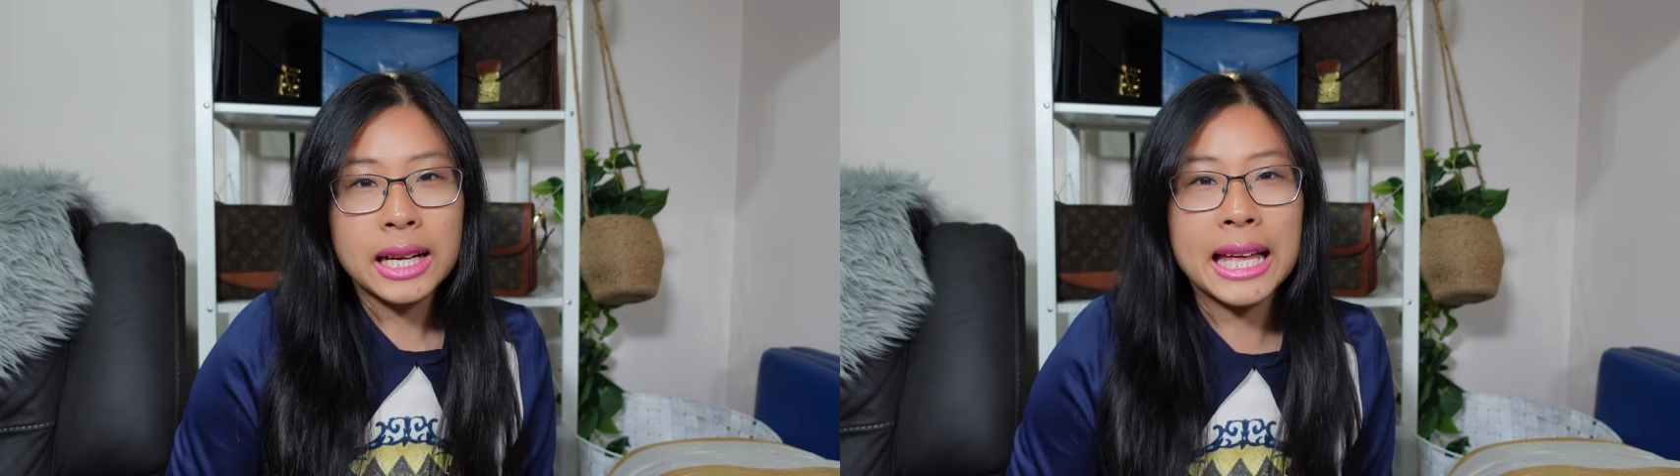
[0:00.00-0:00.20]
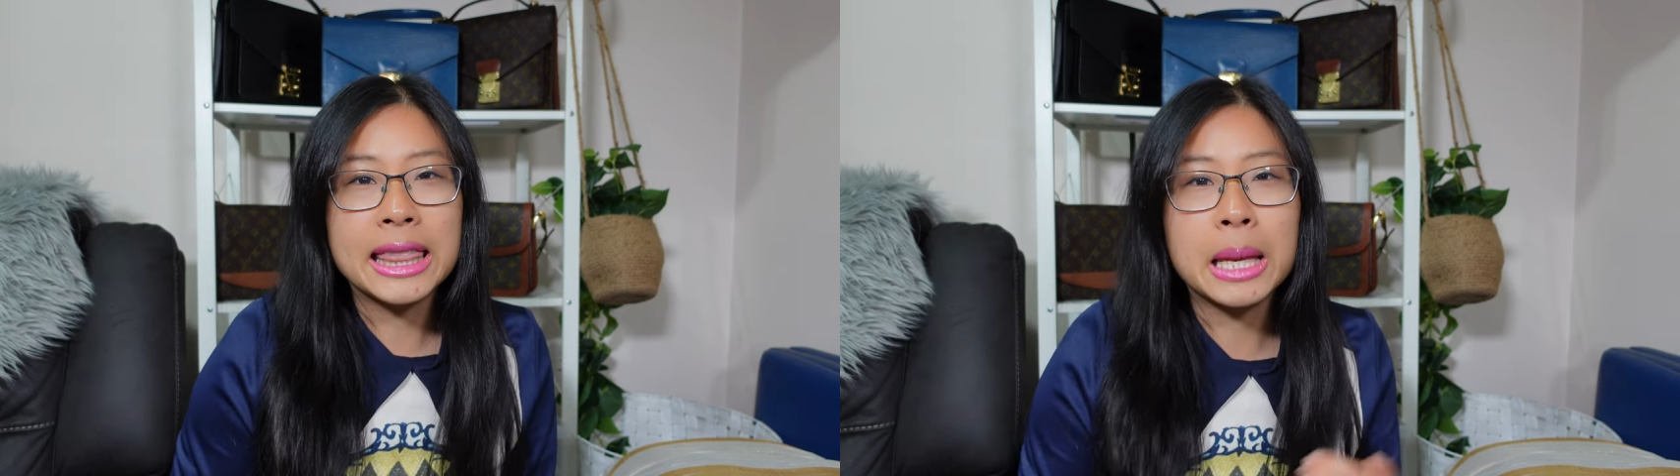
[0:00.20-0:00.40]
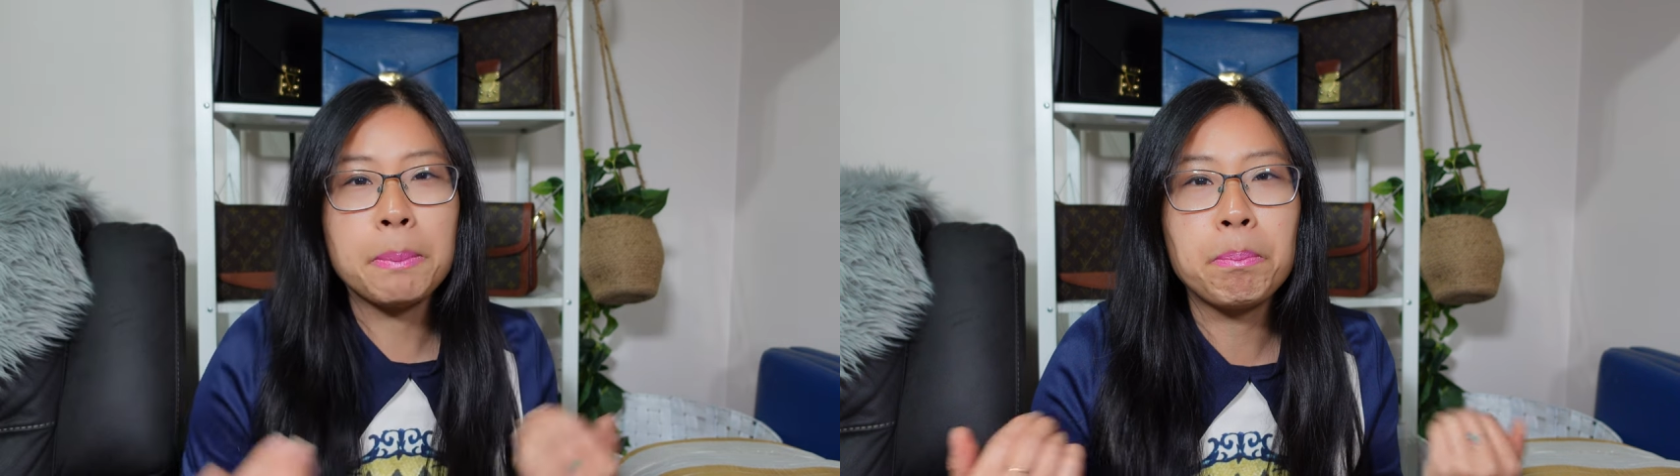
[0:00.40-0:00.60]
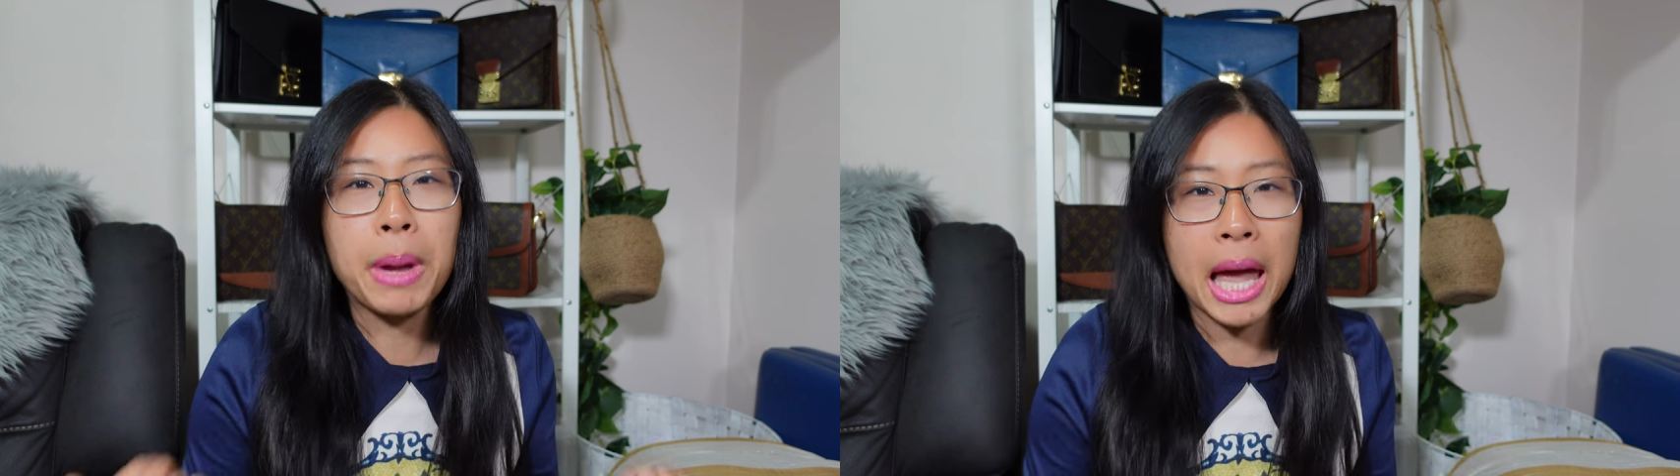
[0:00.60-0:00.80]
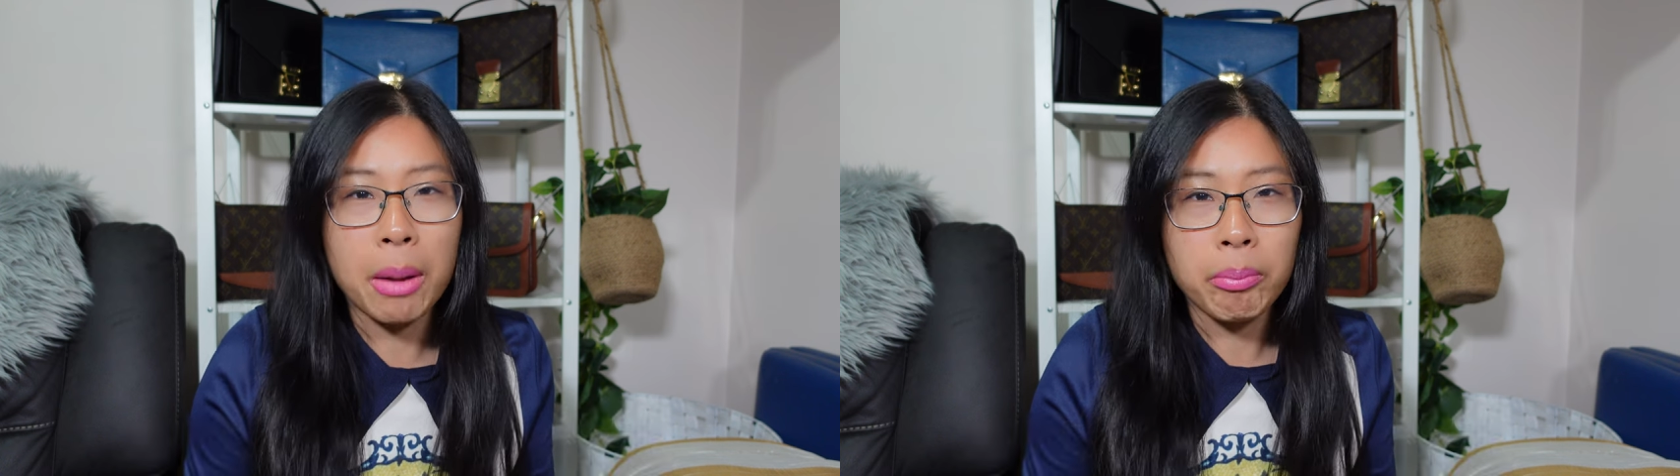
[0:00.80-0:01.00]
and then
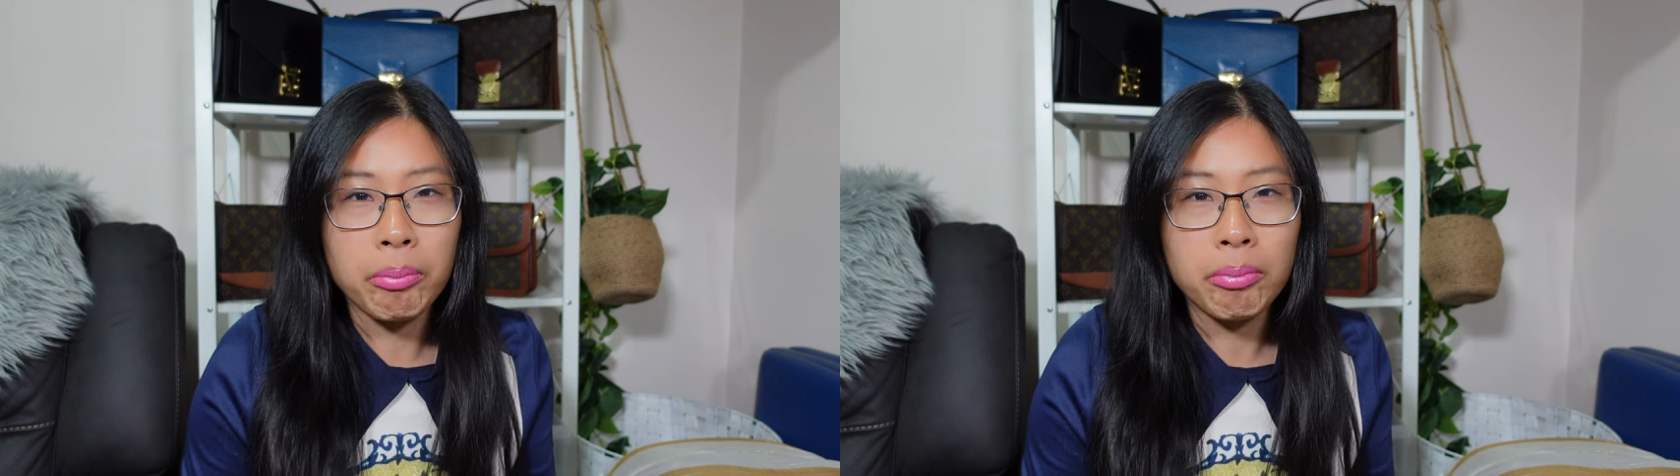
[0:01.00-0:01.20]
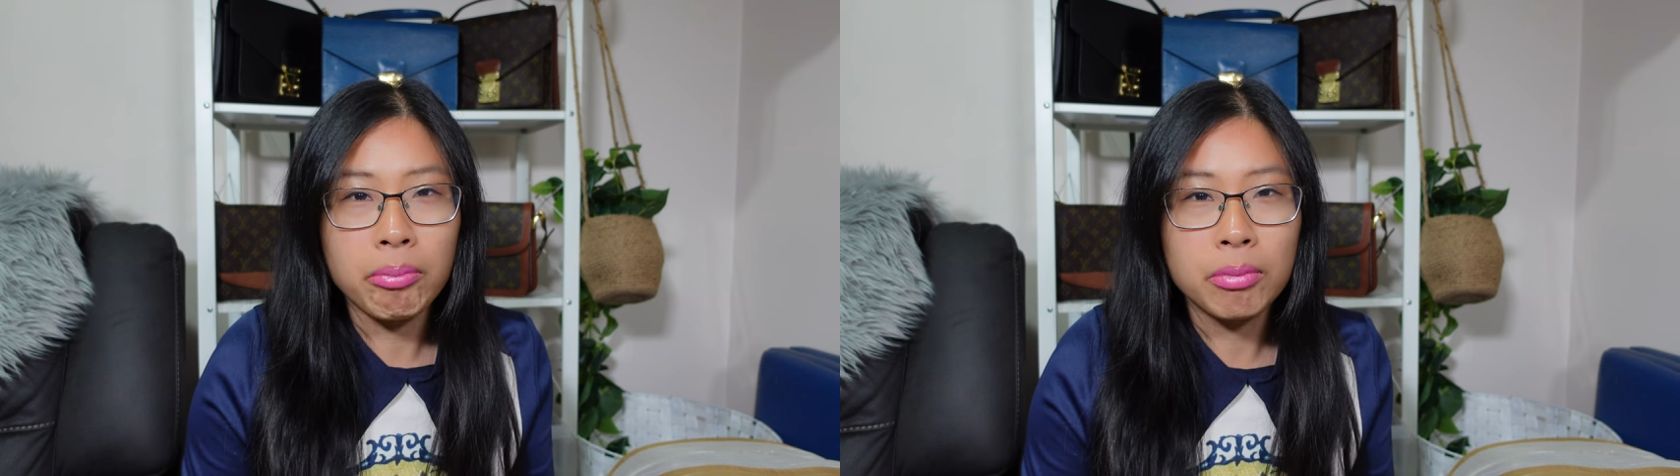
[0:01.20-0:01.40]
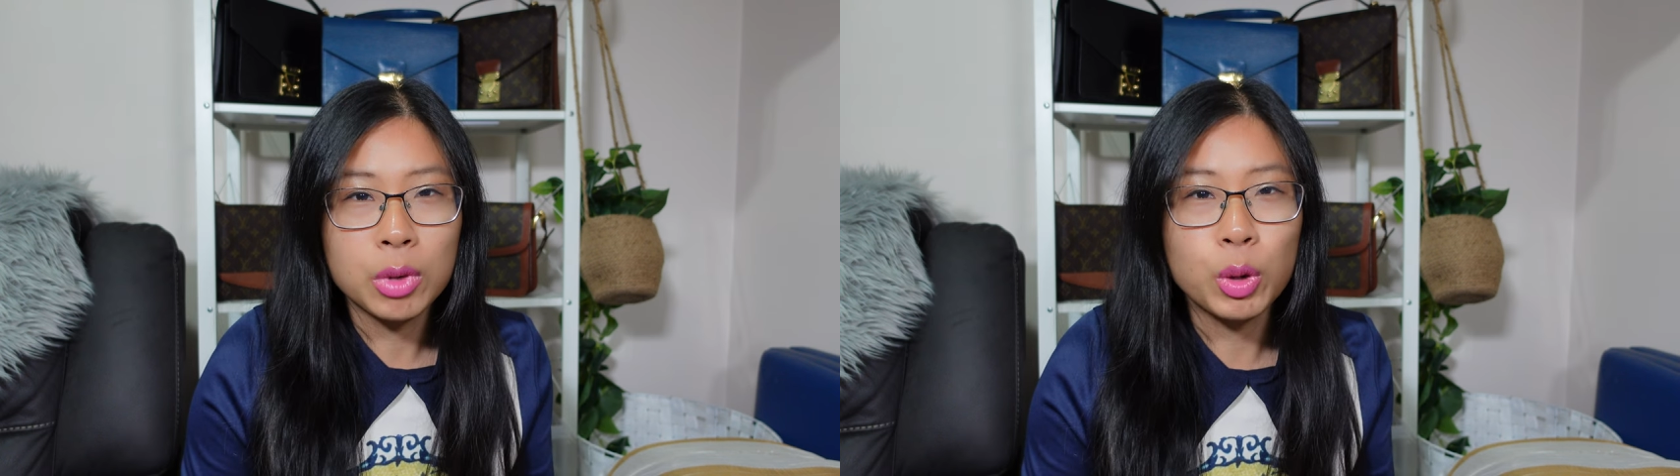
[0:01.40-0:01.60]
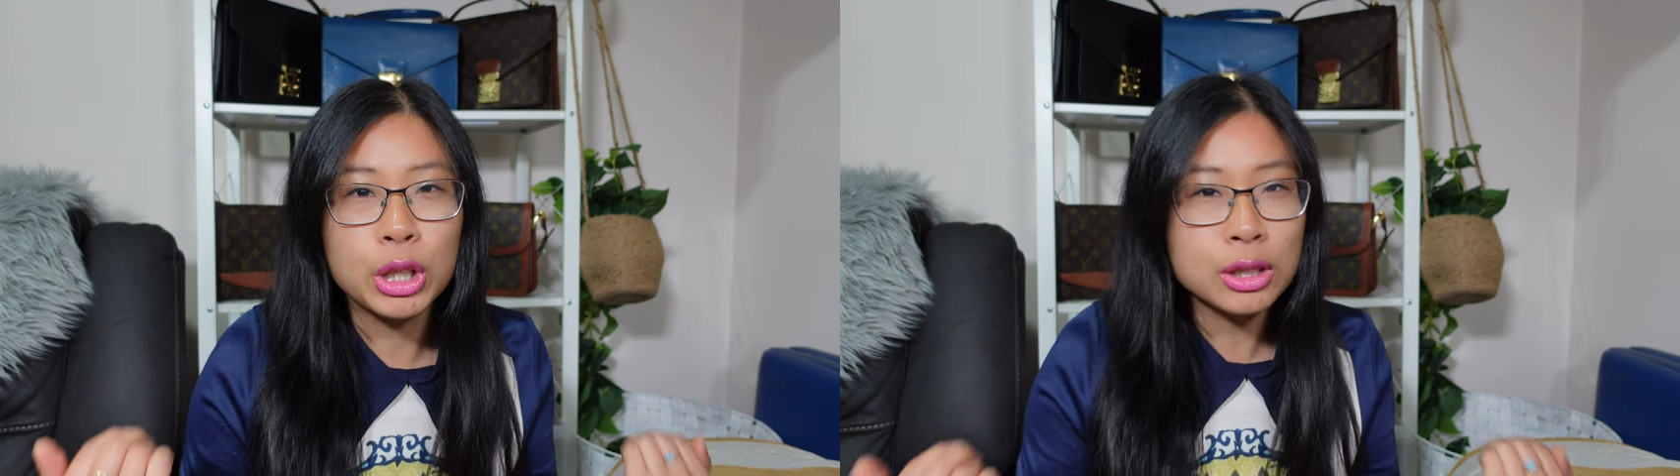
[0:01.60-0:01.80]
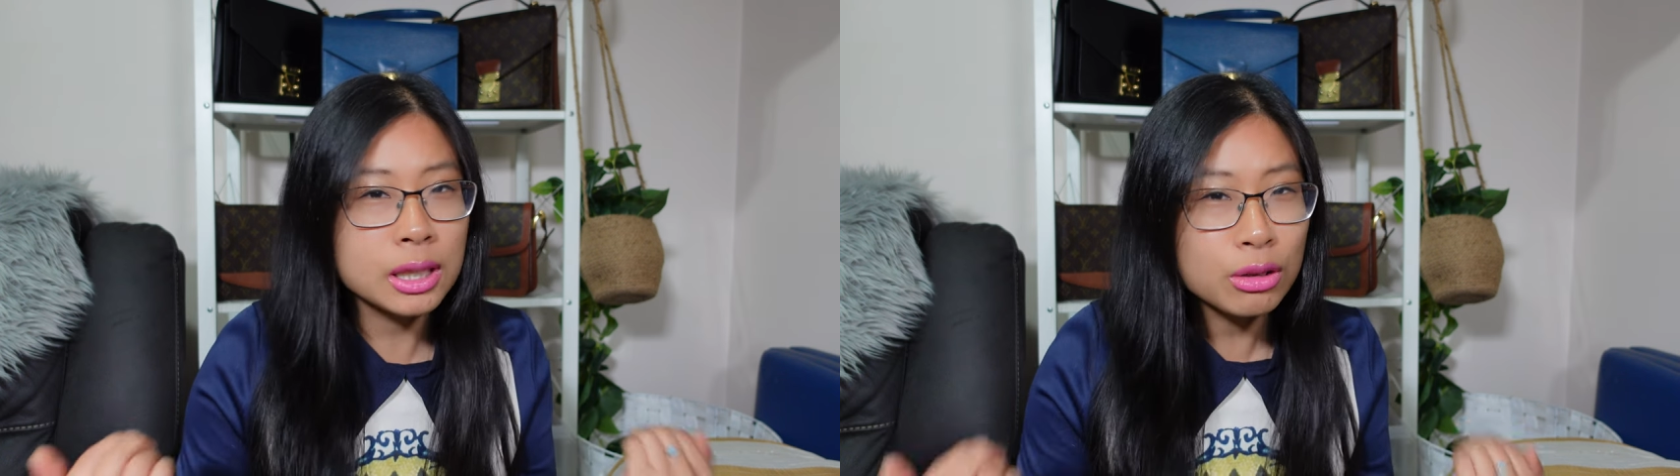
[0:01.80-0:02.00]
bam. When
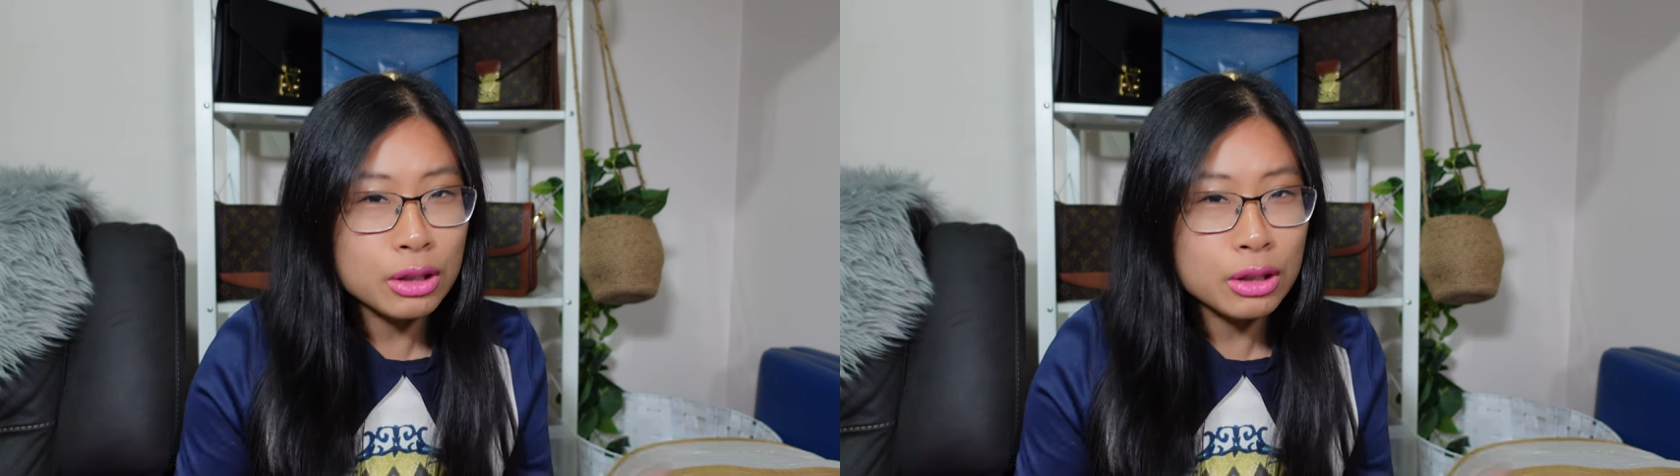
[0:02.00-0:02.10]
you tell